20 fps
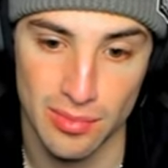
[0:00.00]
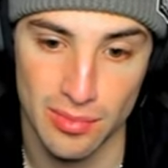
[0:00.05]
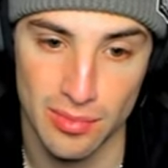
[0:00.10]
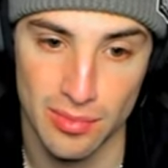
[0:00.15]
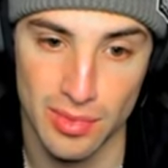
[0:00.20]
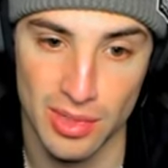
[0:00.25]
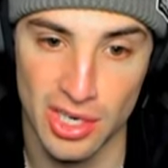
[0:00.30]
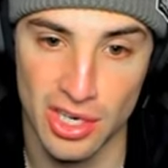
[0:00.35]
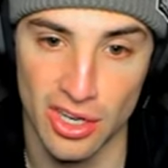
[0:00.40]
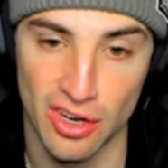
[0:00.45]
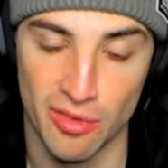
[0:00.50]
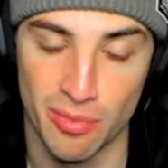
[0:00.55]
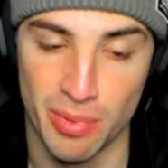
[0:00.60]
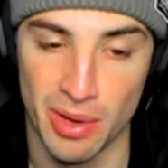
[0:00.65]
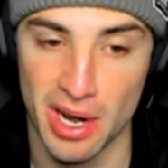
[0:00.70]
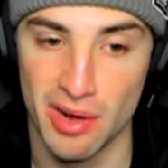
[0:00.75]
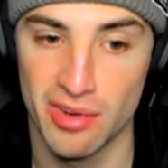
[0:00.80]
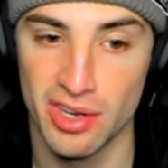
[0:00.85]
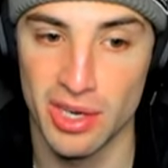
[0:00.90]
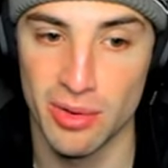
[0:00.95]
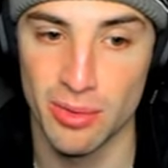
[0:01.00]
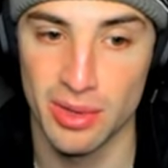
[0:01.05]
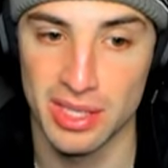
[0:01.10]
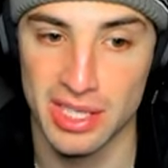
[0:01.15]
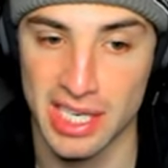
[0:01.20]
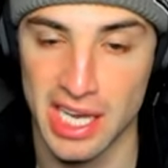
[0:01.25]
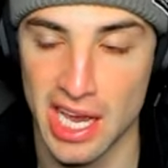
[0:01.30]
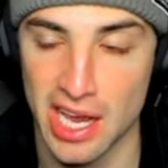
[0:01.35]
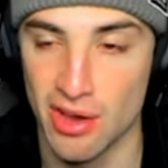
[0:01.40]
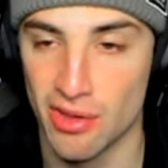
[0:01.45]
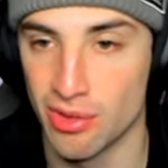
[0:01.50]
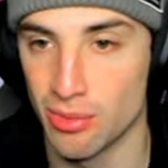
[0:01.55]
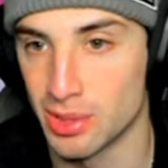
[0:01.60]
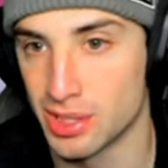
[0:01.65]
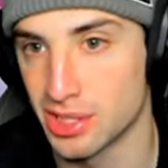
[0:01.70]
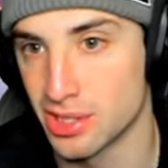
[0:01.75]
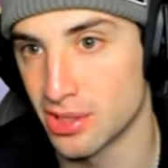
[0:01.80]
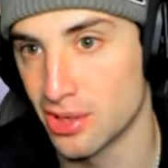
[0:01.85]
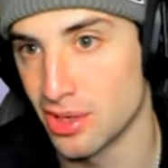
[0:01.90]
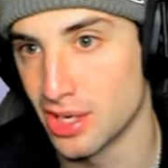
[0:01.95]
We could have, but I really want to KO the
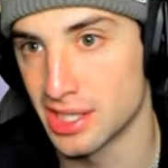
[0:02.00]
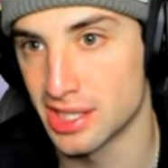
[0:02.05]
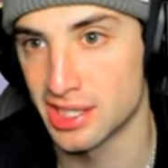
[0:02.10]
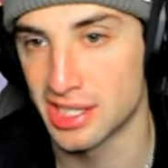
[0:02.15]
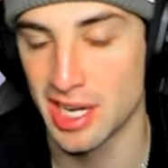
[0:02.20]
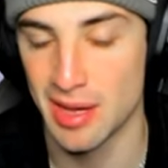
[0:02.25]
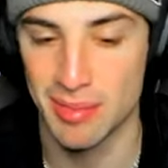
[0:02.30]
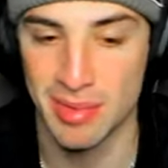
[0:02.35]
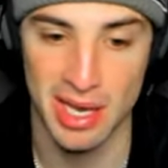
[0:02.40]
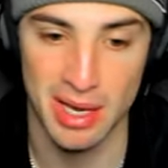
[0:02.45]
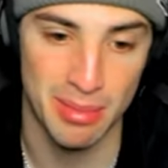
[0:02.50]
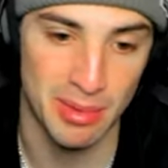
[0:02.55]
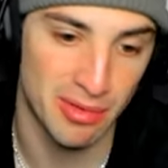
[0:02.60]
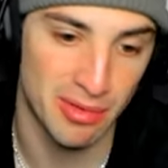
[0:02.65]
what's called at the same time, the